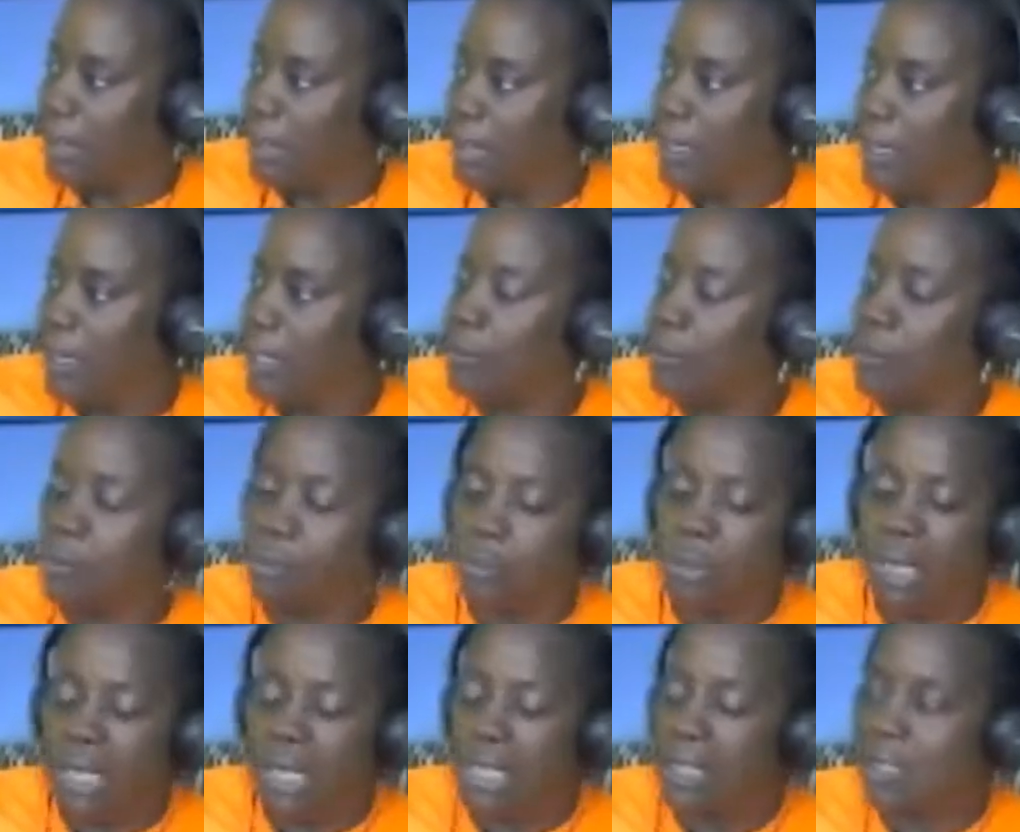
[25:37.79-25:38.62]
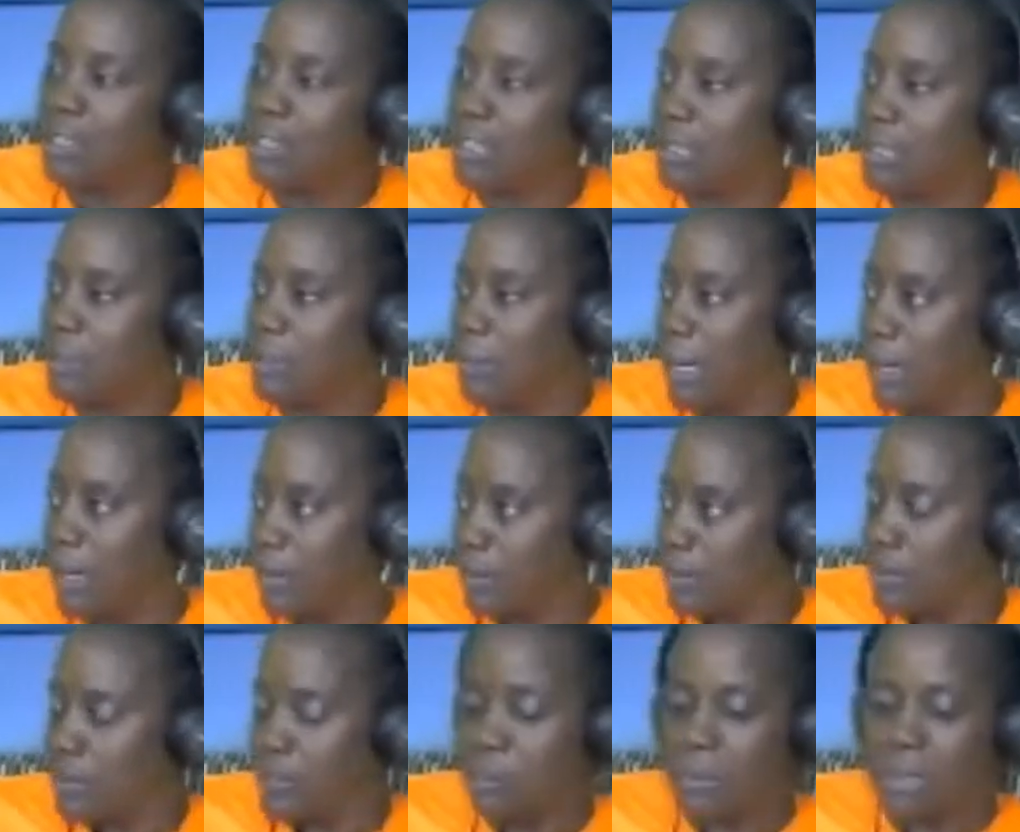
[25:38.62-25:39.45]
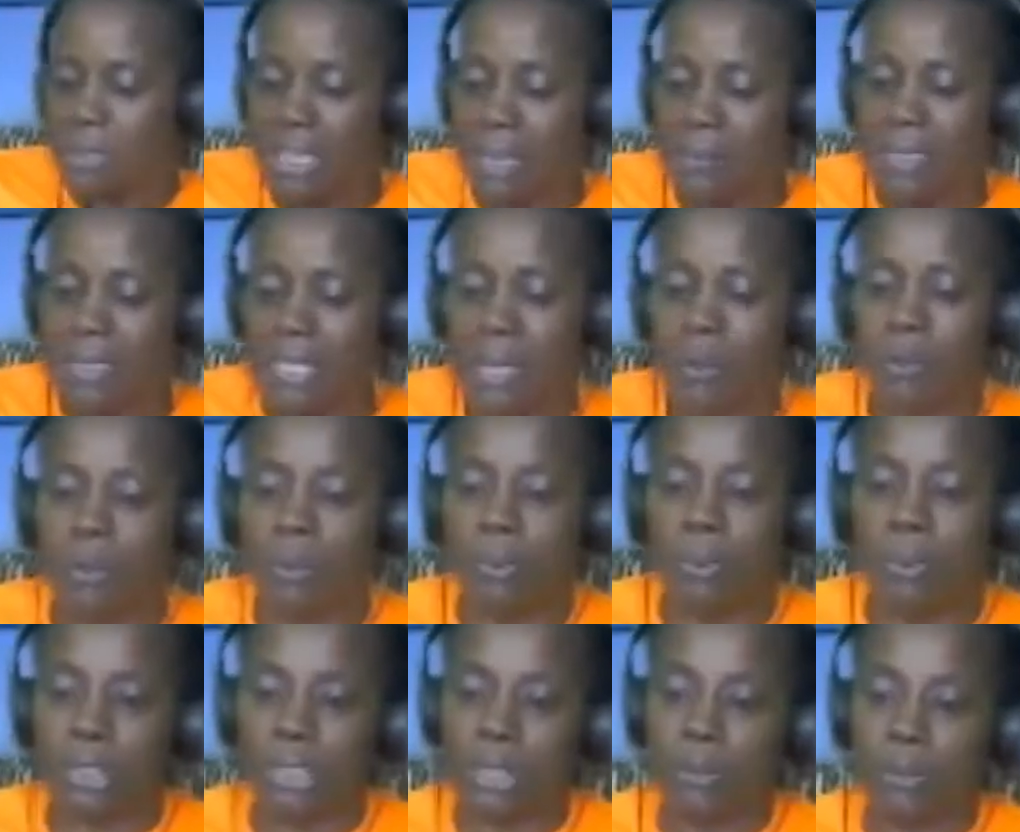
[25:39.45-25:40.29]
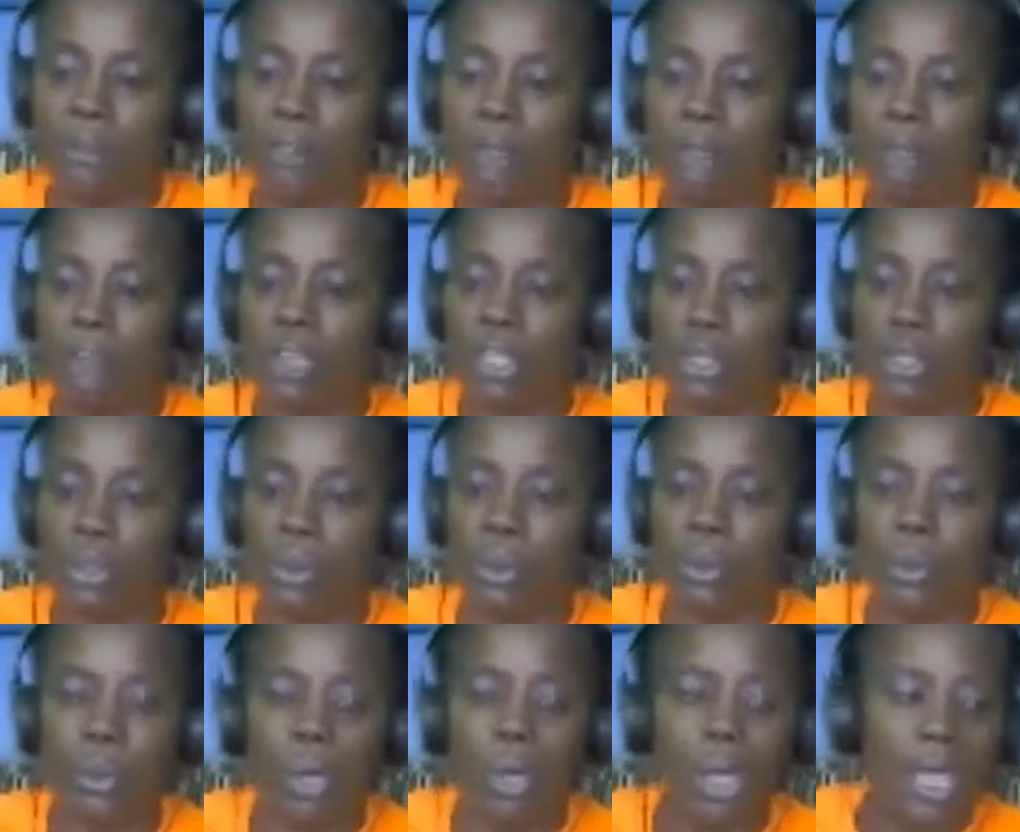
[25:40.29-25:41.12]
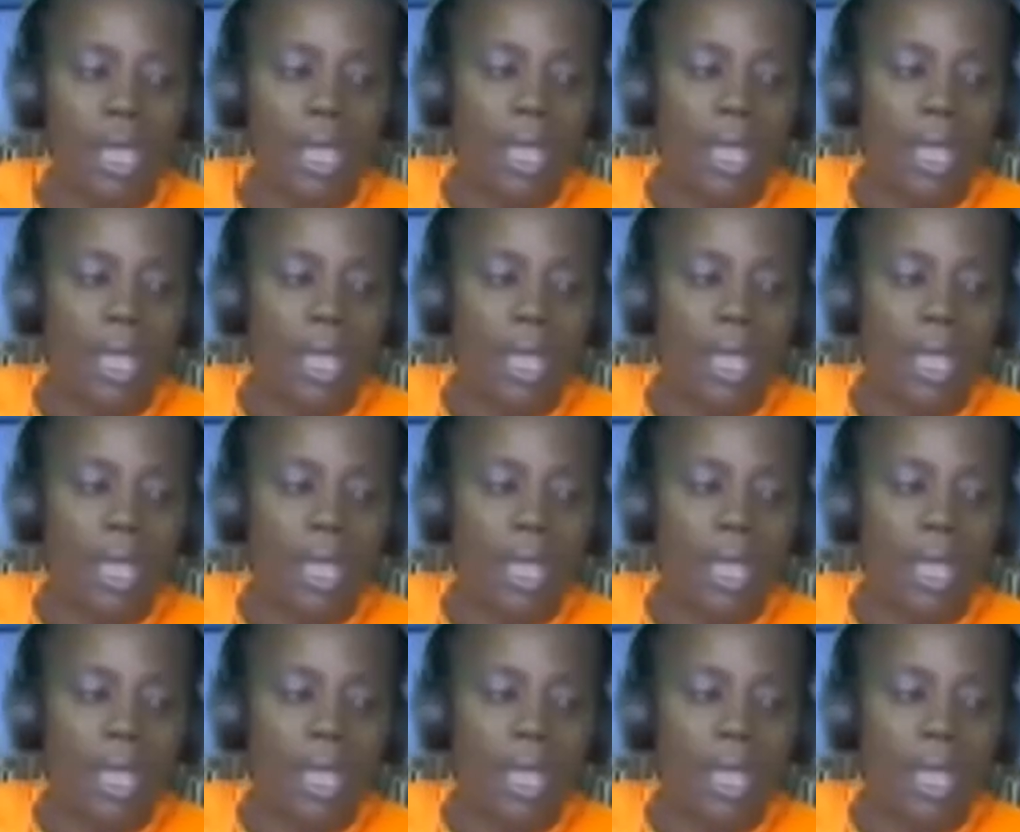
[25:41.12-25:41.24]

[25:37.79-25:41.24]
it really doesn't matter. Sometimes I will put up a video